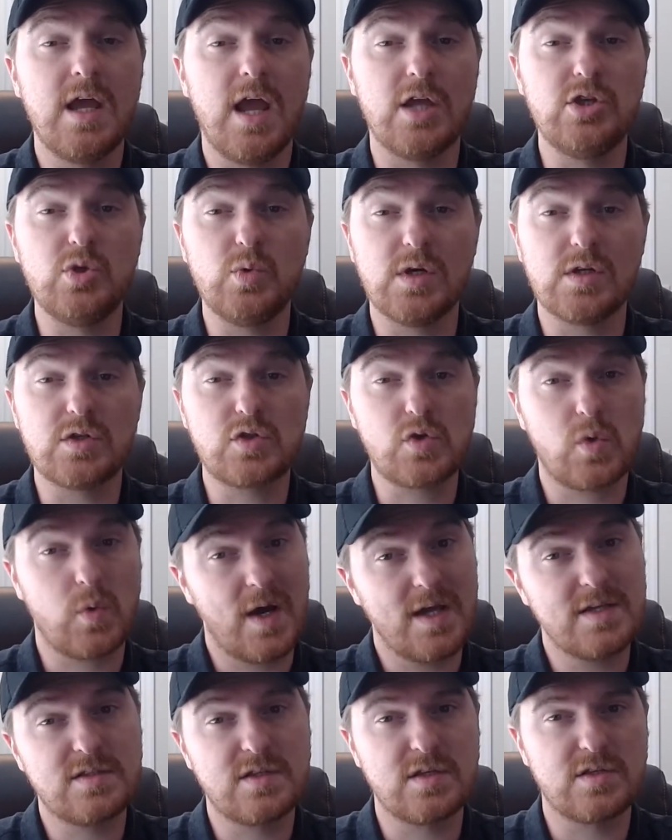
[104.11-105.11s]
And you get
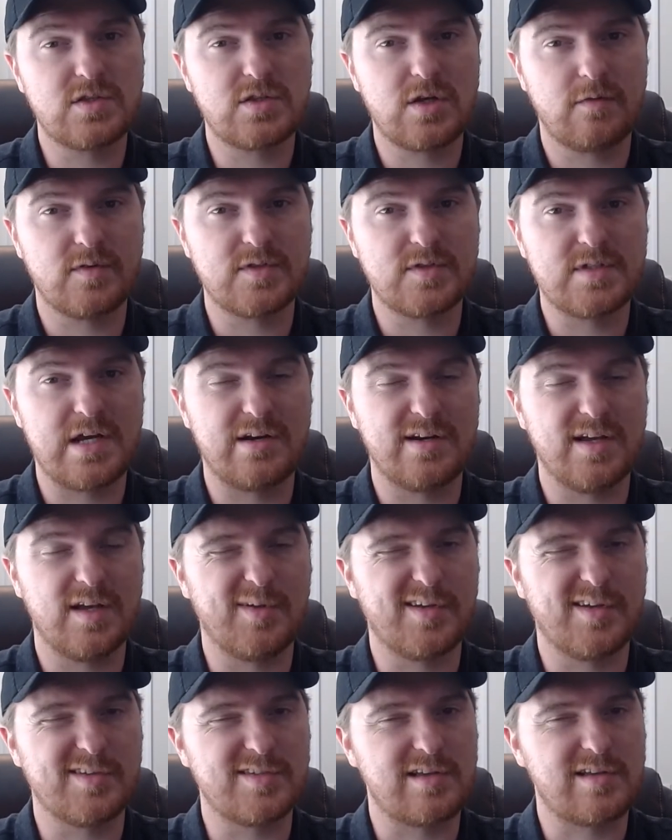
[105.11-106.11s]
twice the surface
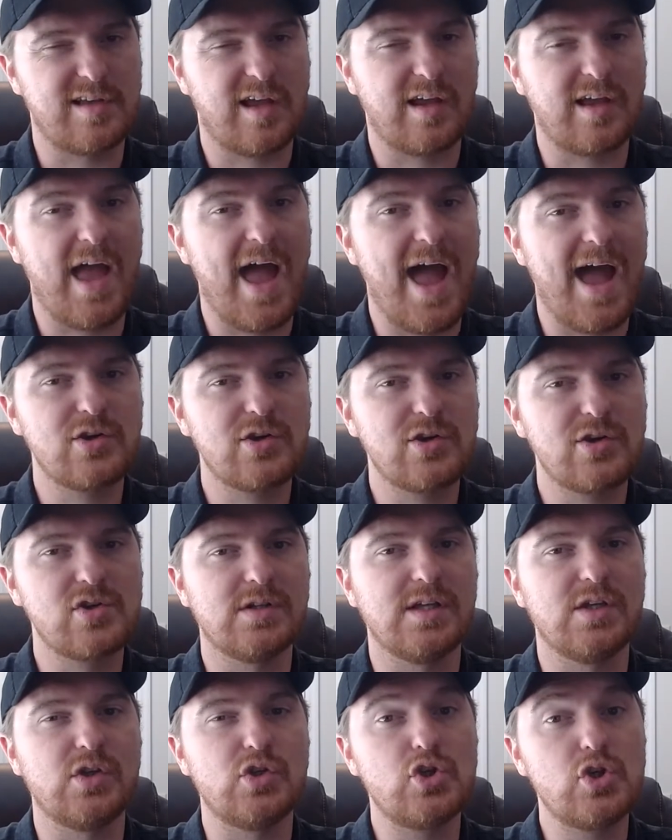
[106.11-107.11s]
area because there's
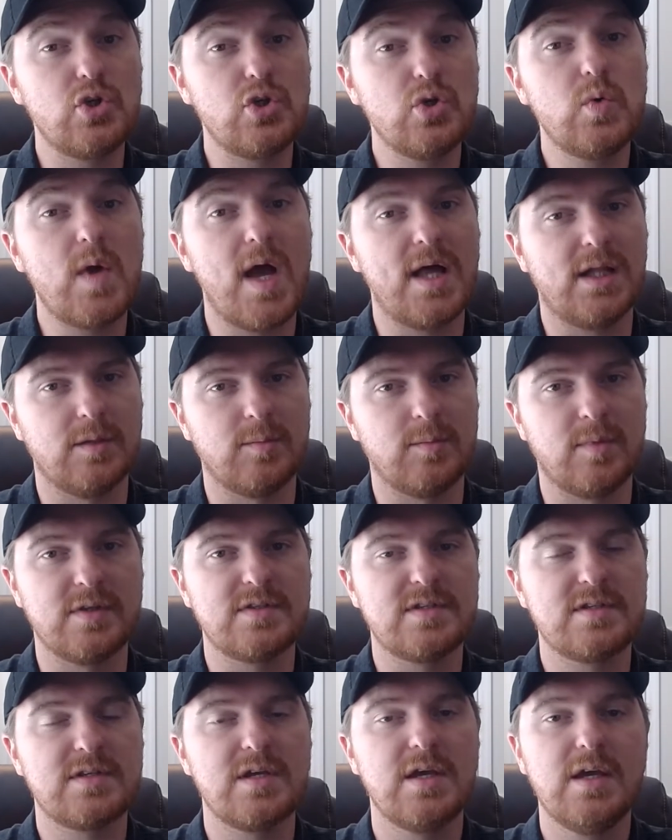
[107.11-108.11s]
actually two
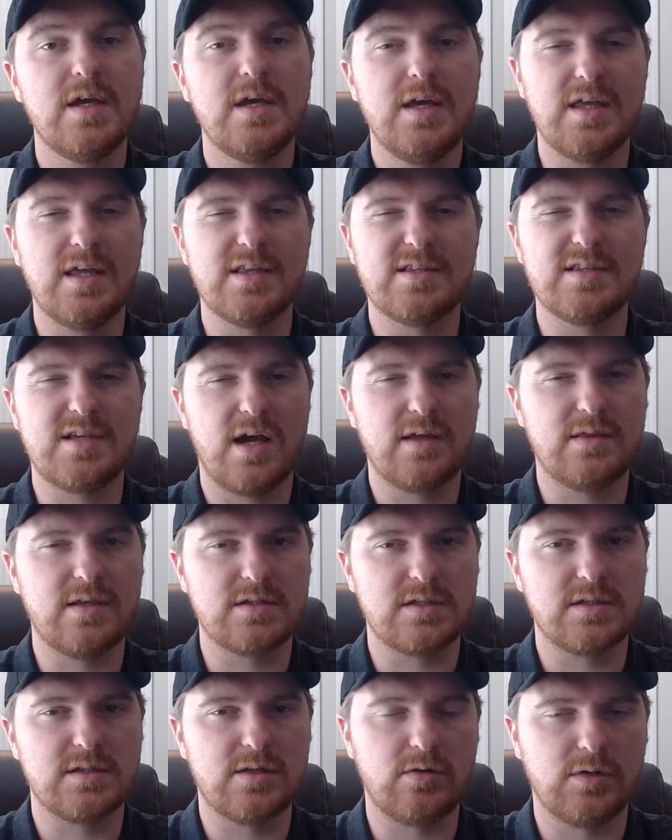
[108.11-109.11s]
elements inside
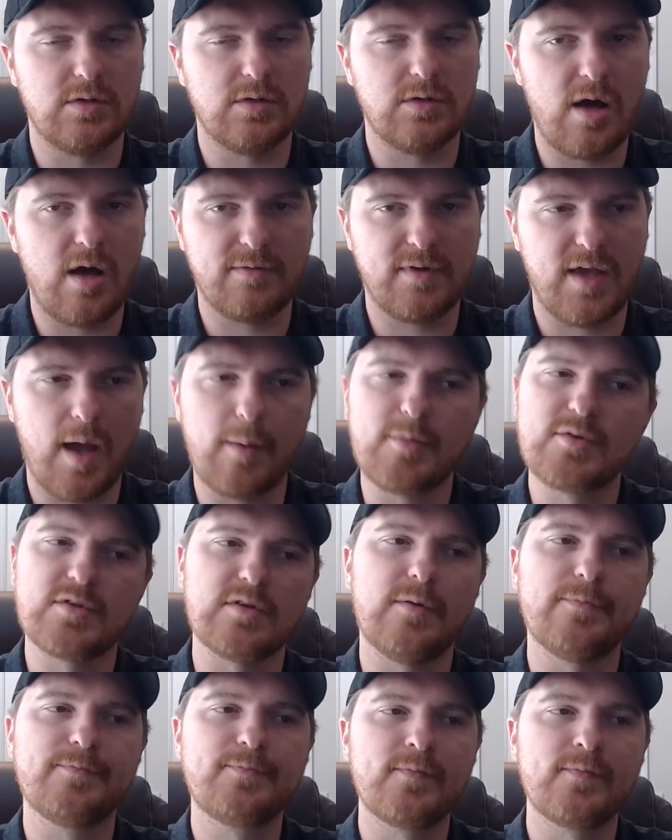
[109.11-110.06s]
this little lav capsule.